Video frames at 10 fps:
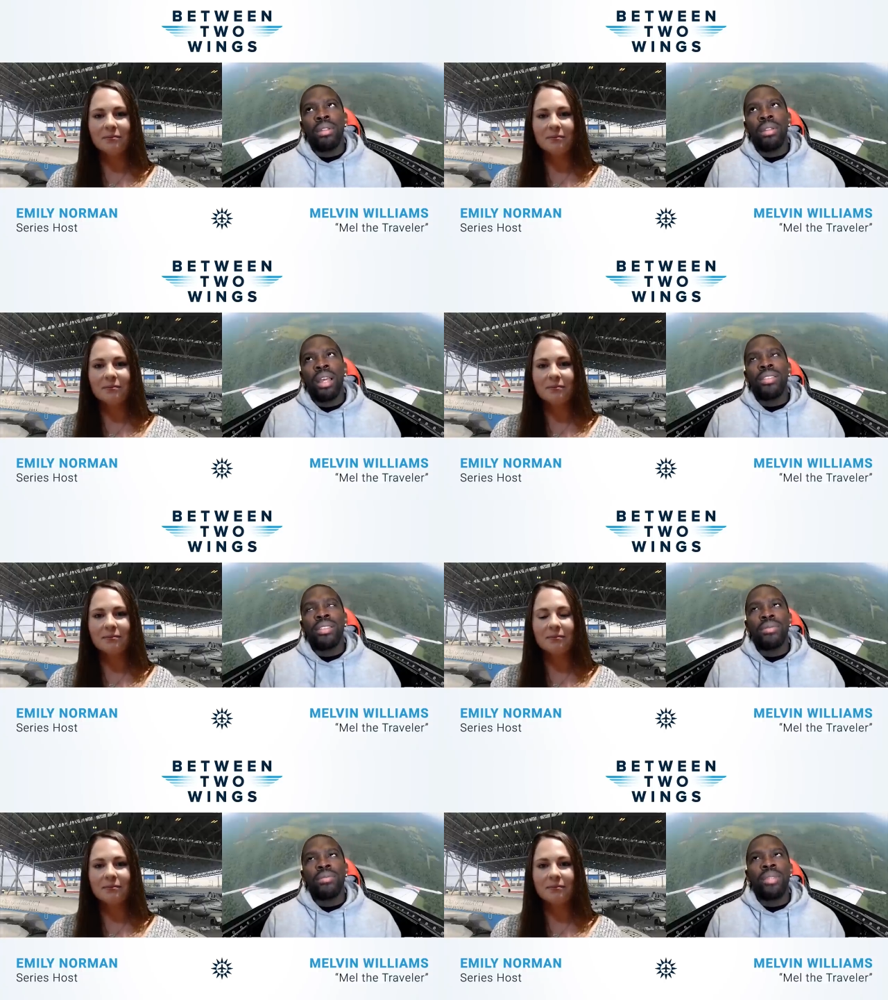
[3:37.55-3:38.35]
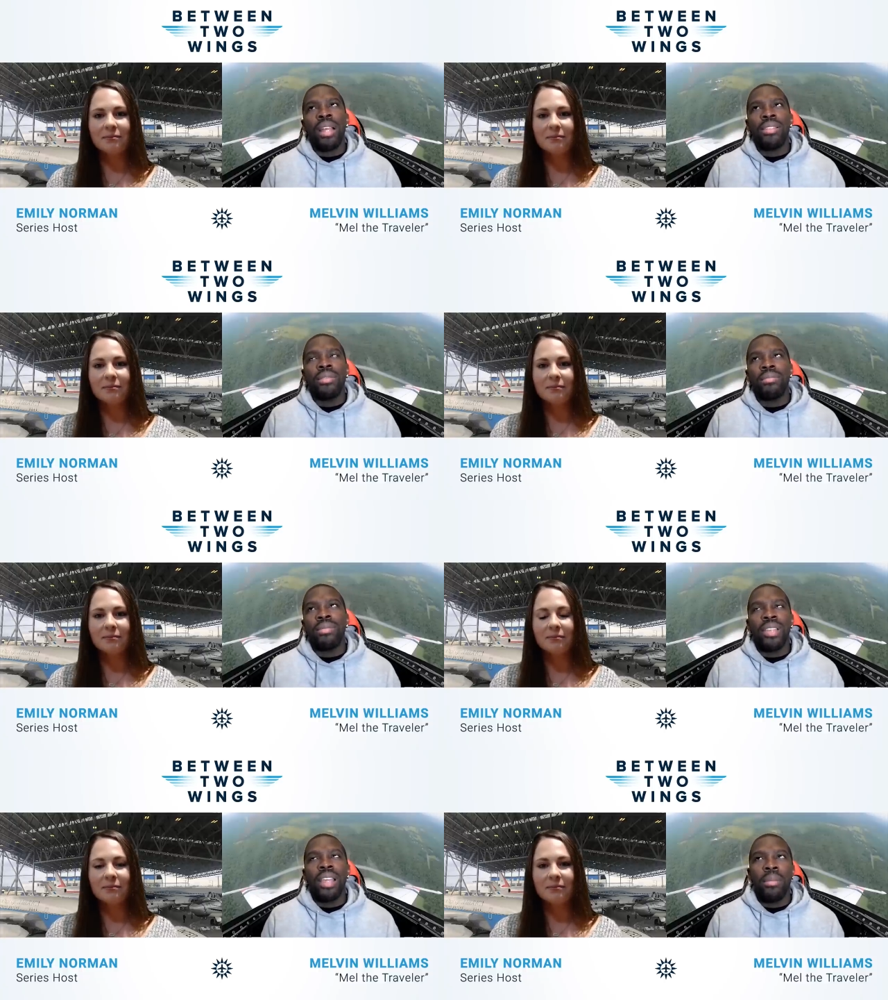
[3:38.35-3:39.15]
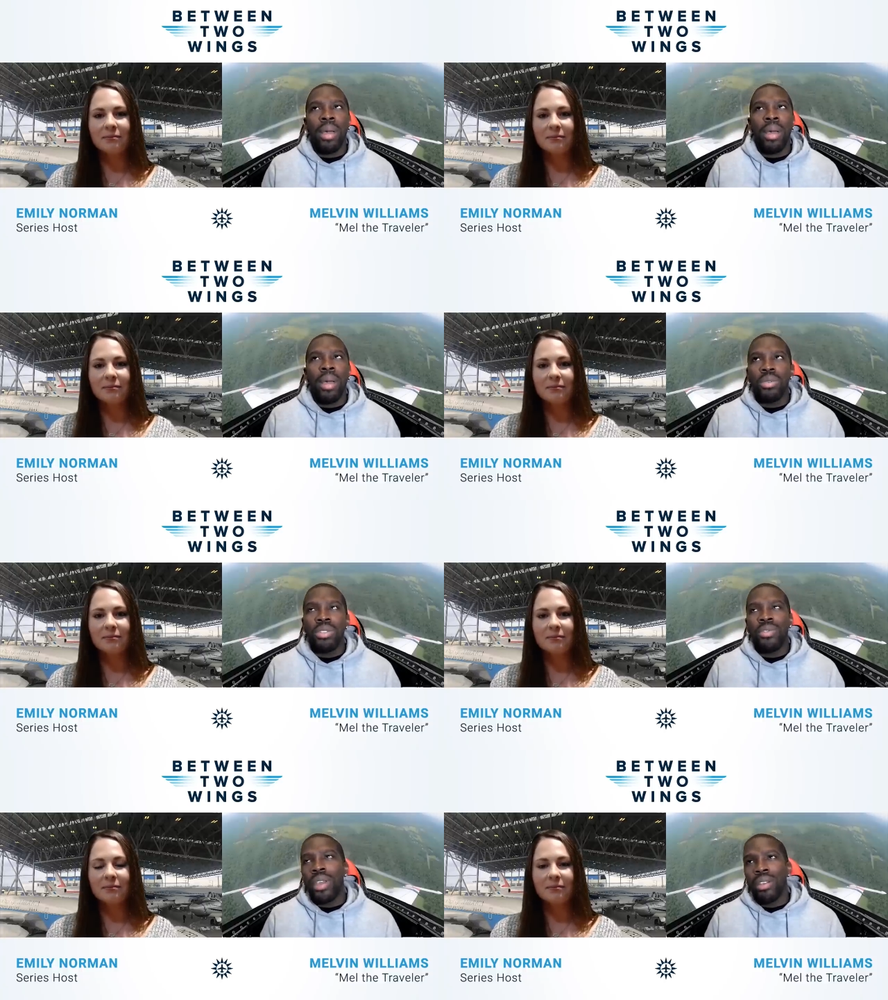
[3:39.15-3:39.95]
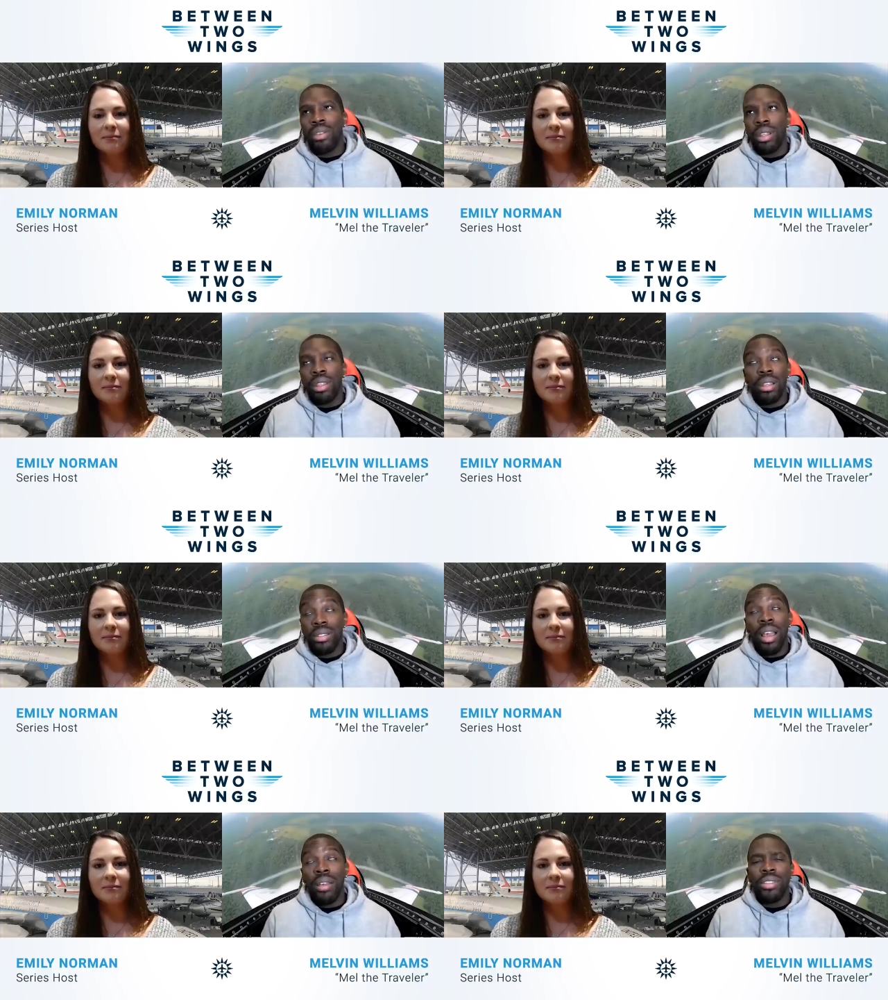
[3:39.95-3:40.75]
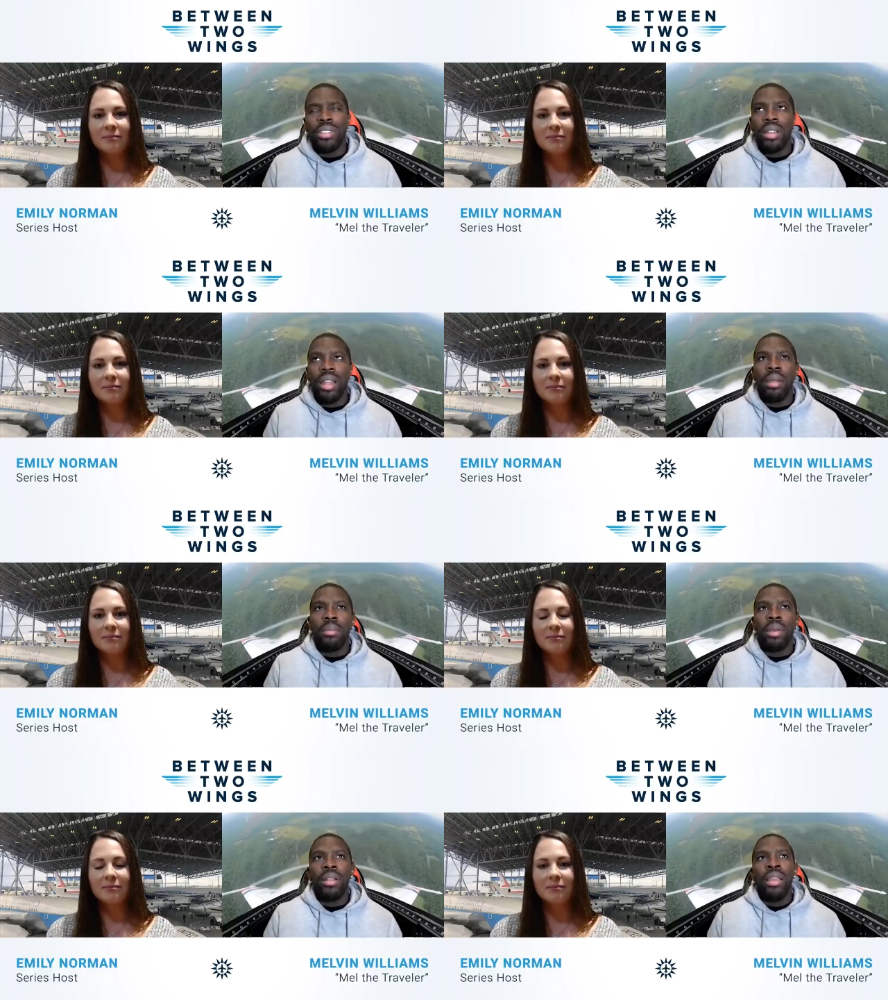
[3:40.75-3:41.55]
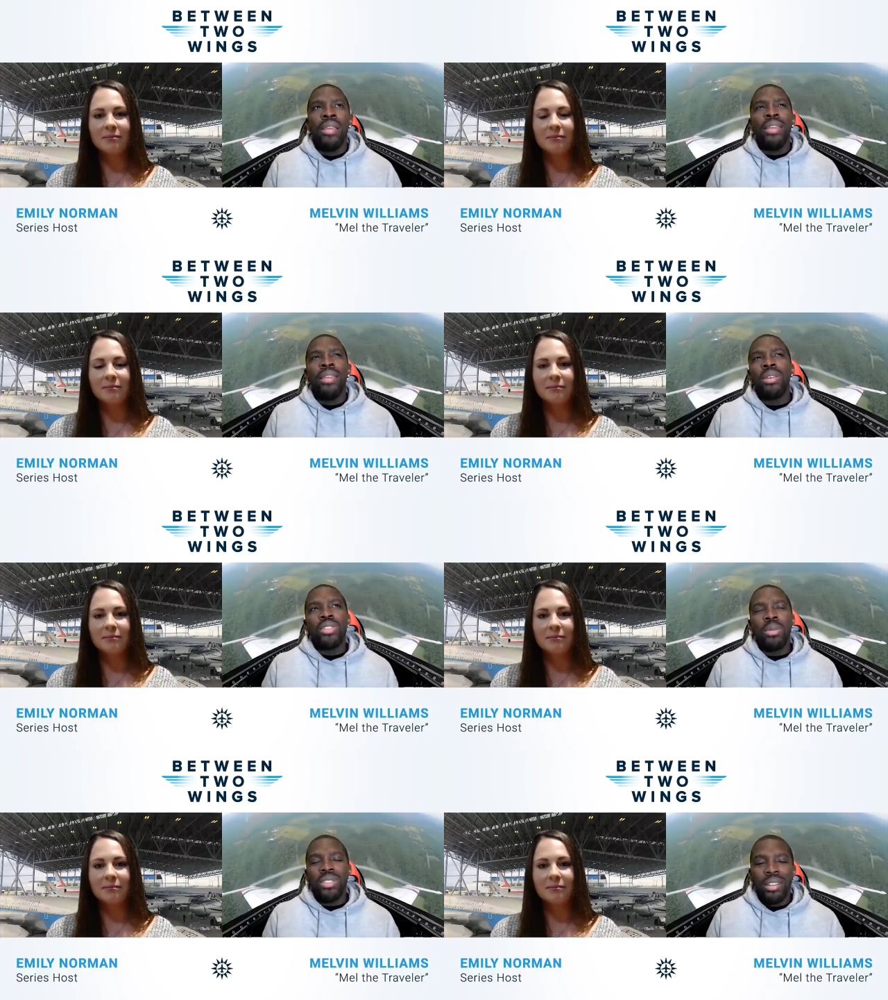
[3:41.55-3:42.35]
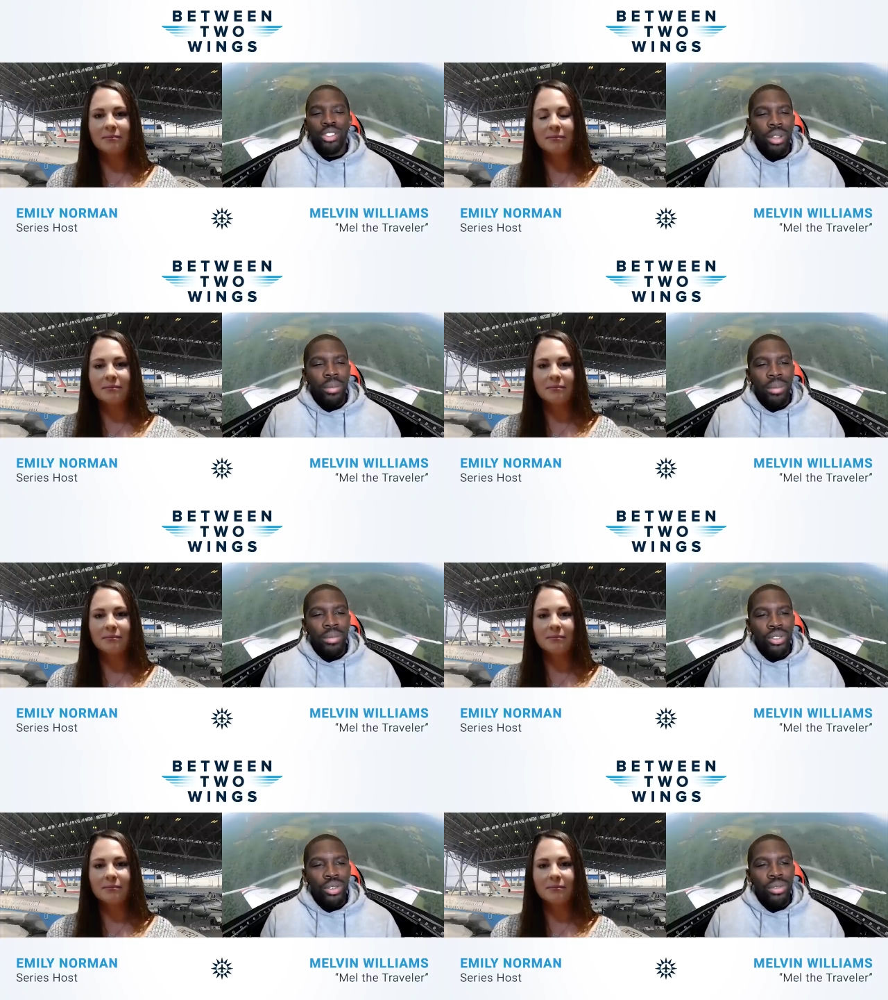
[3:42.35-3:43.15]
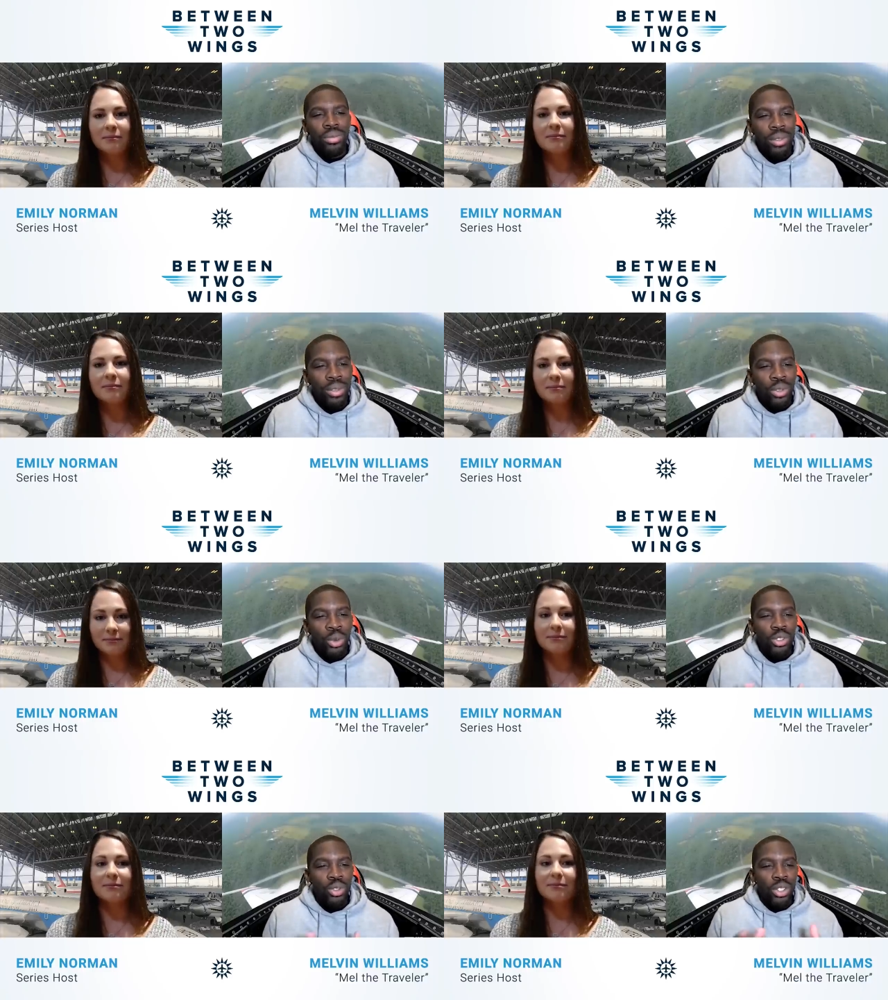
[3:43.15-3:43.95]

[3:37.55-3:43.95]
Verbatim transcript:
Speaker 1: not to not to say that my high school was fake or anything it's obviously not but you know it's almost like a dream come true or, mm-hmm.